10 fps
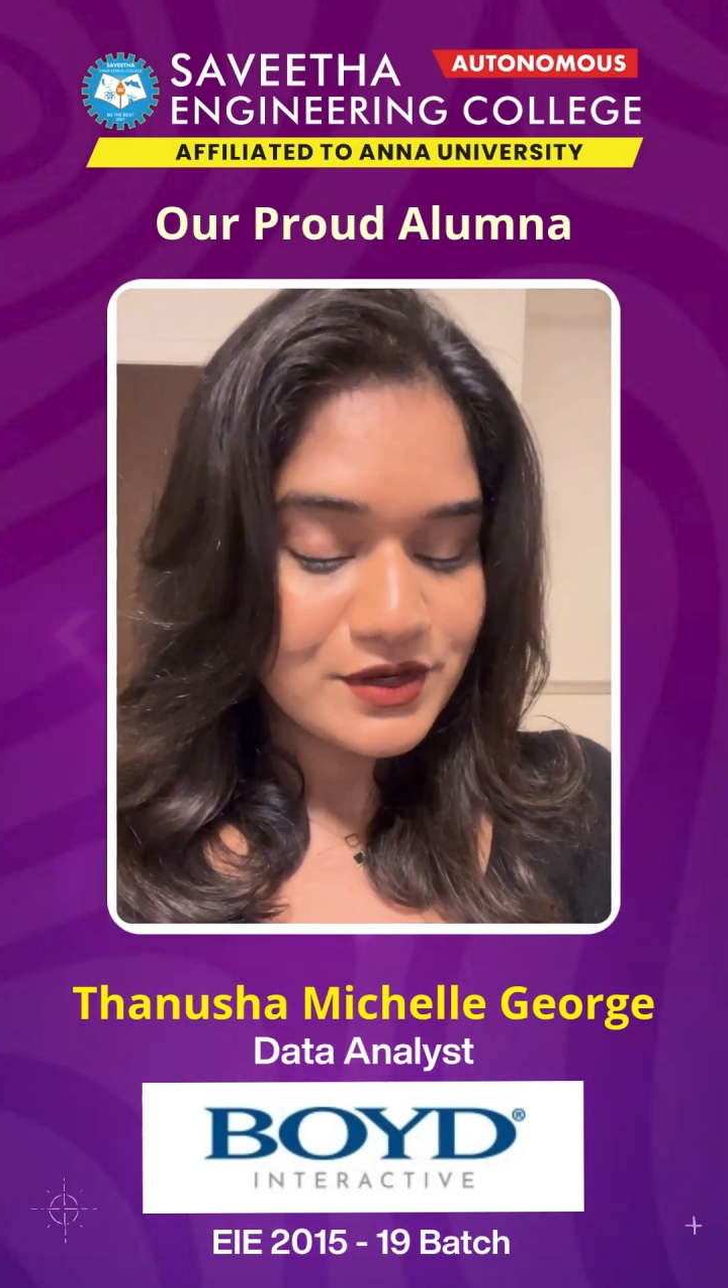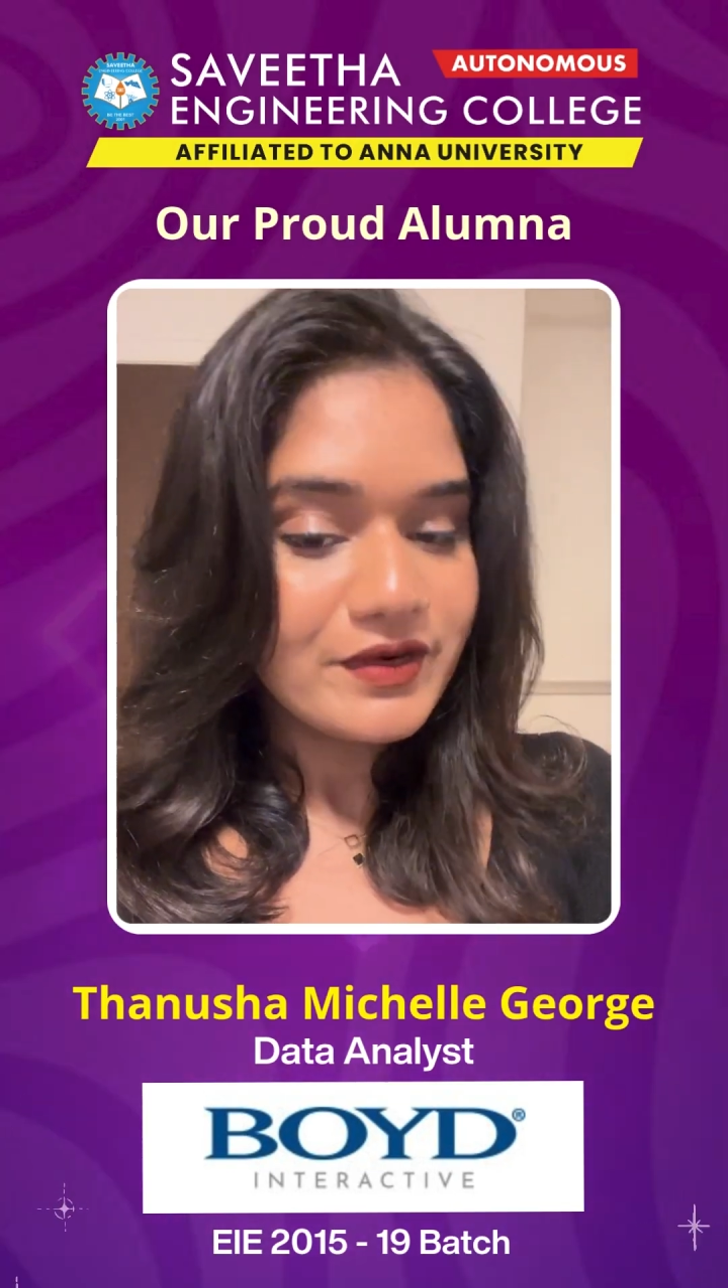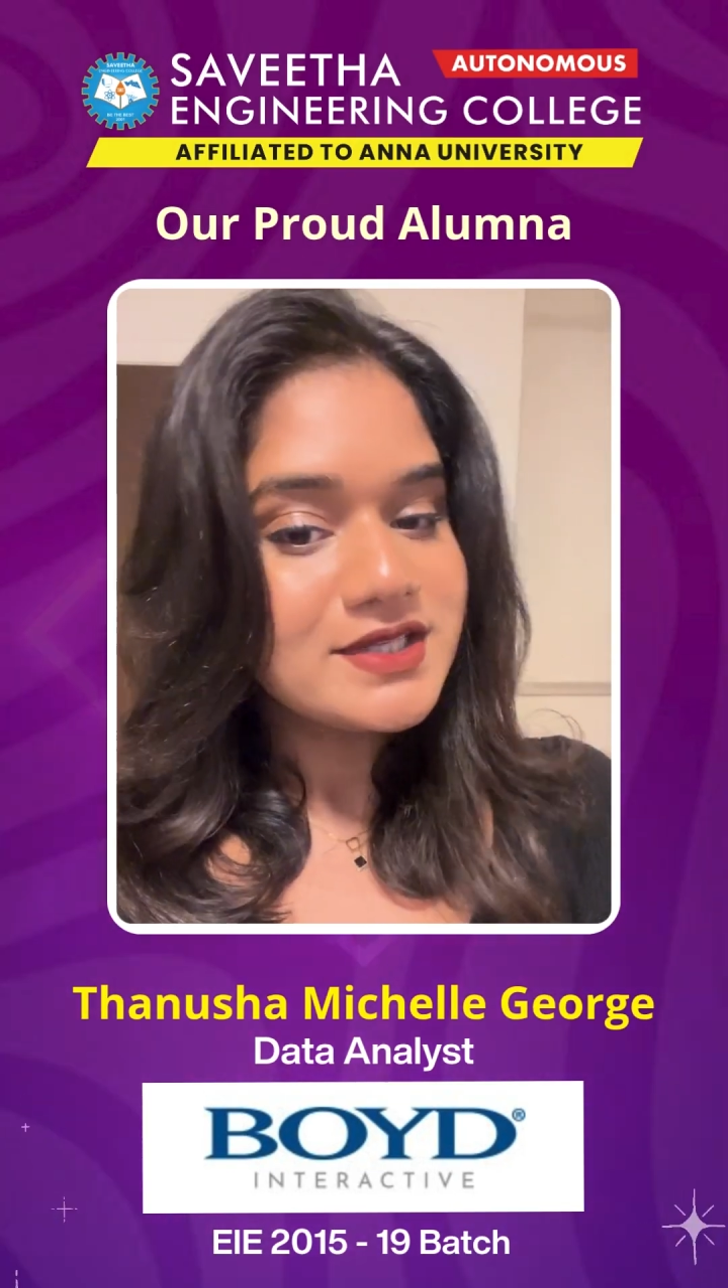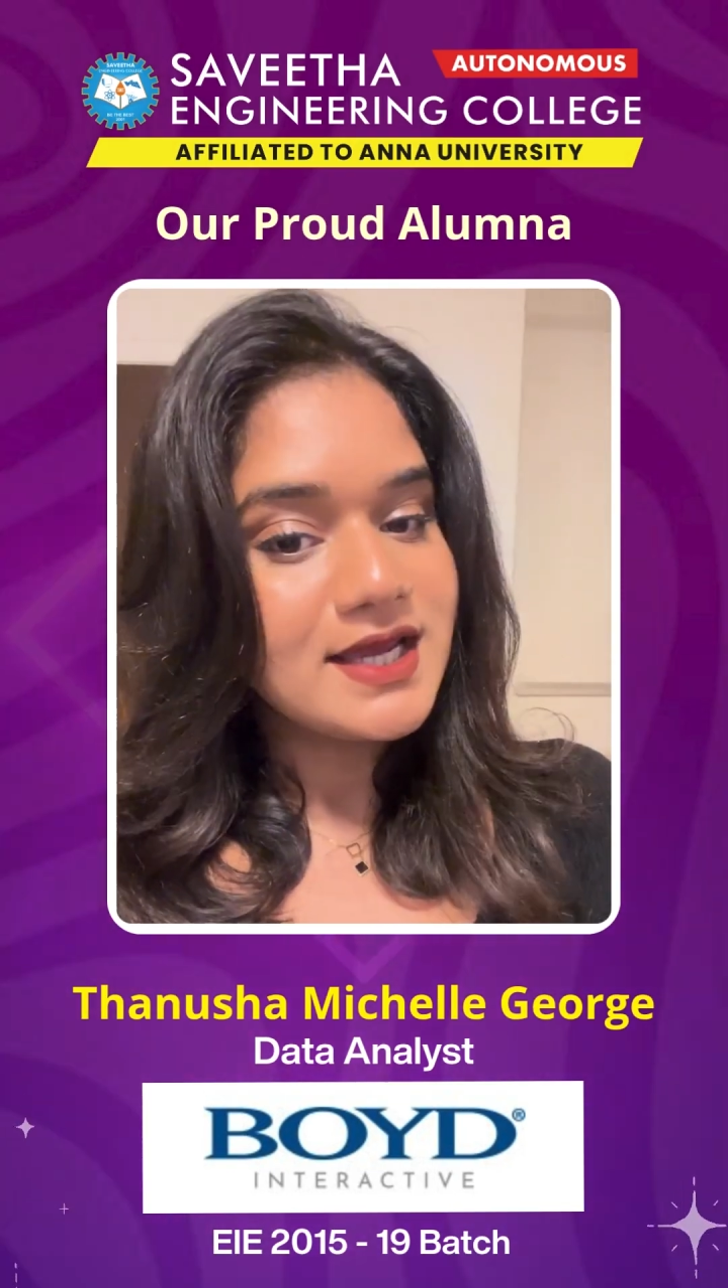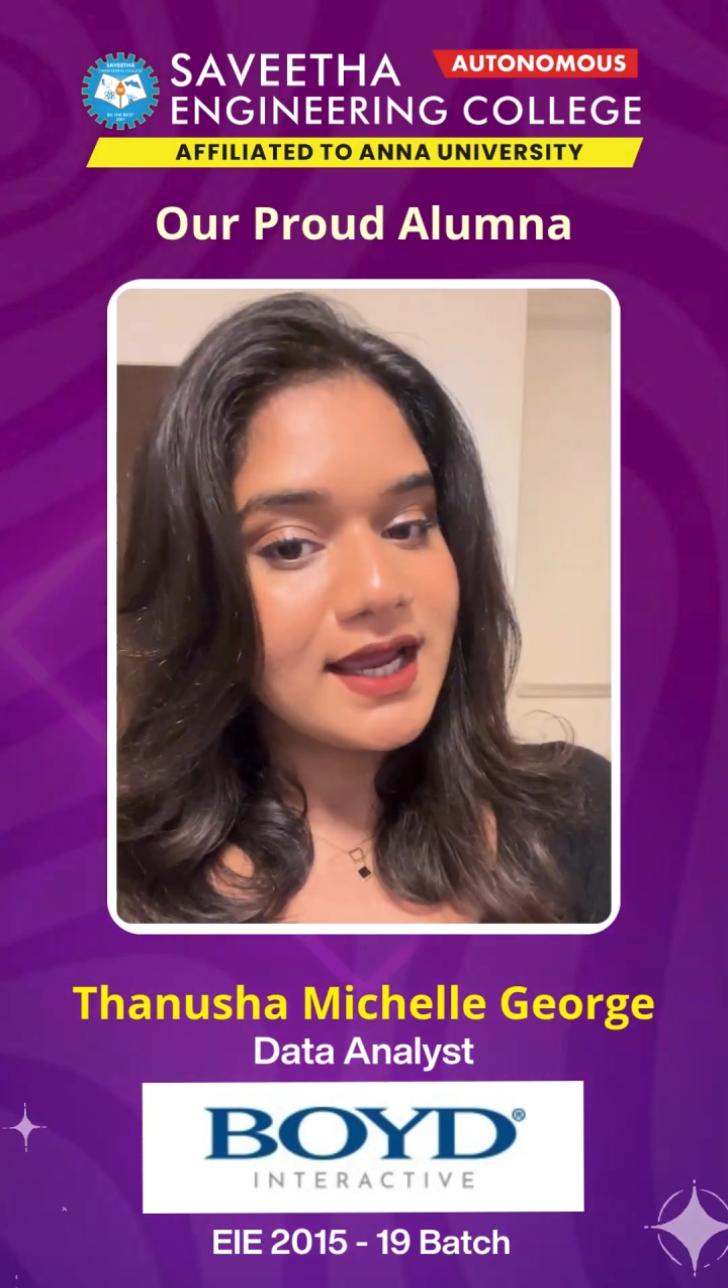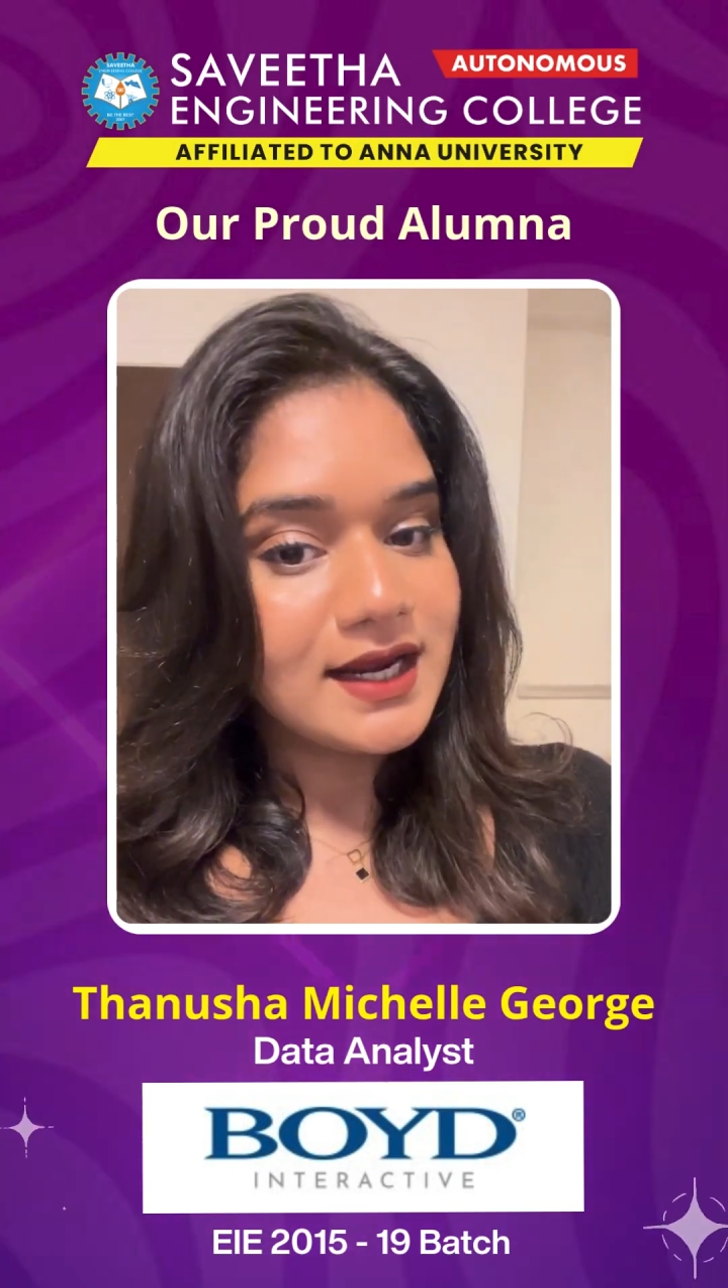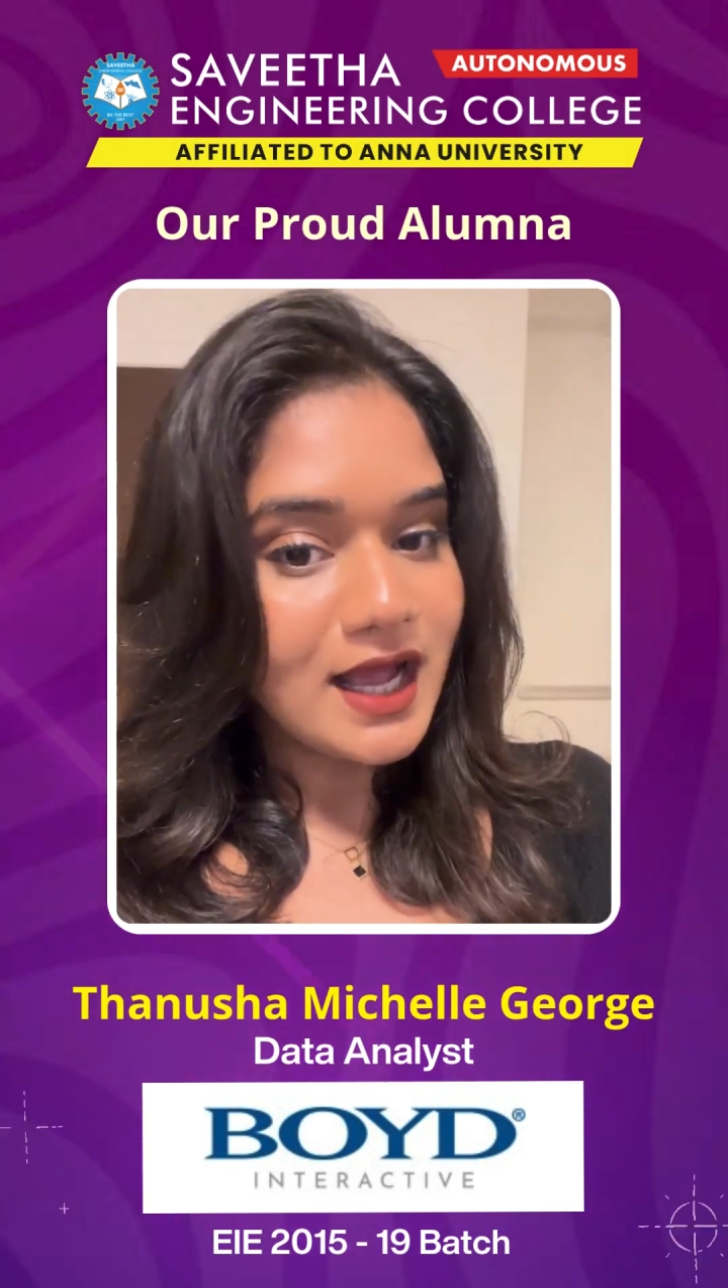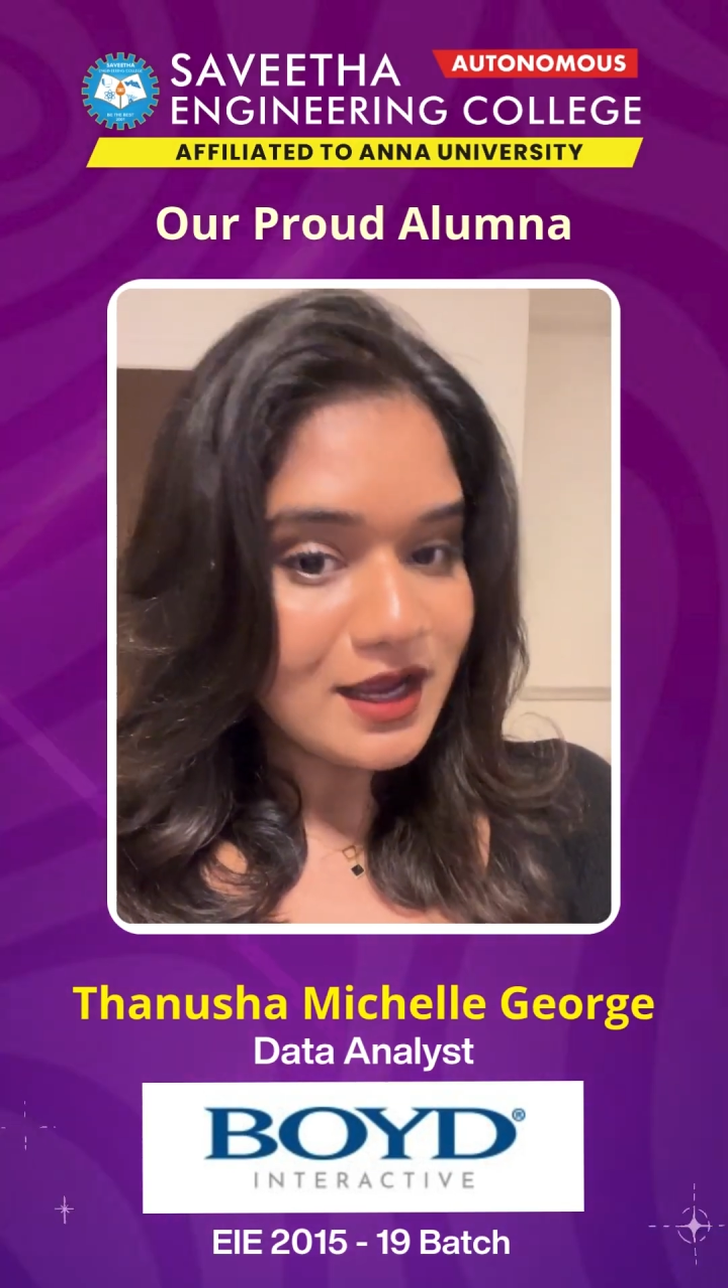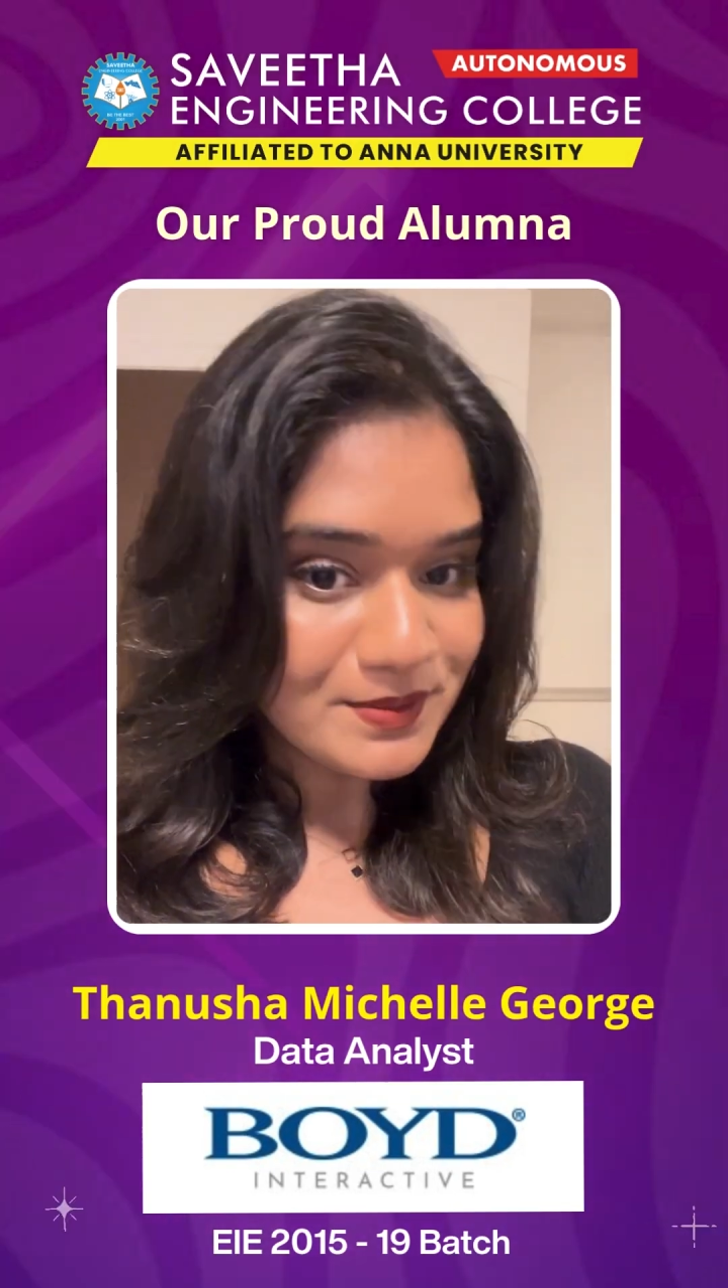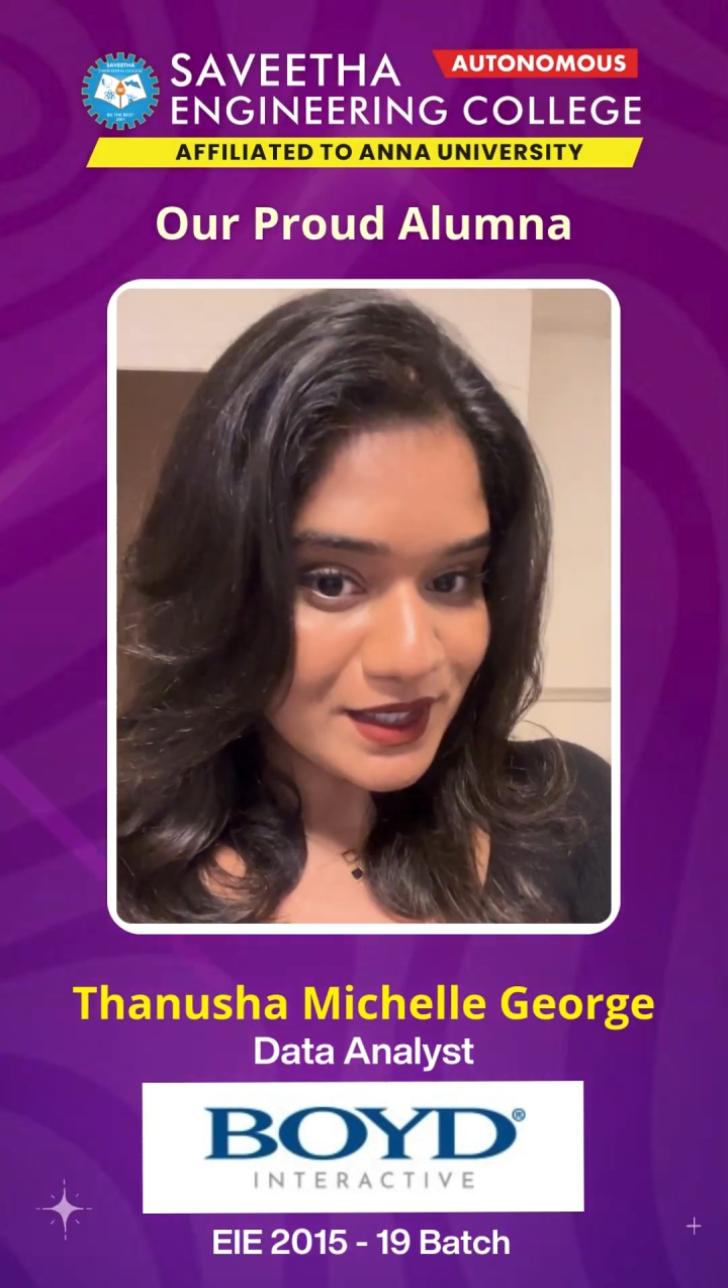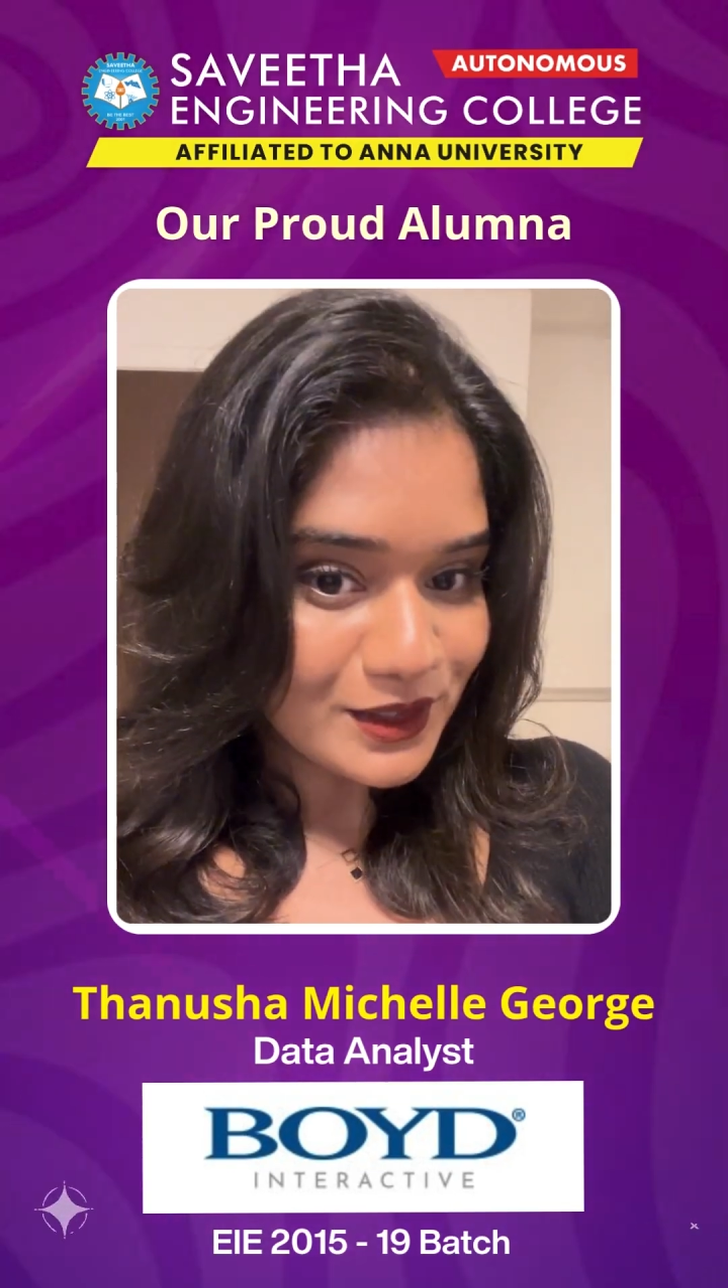George and I'm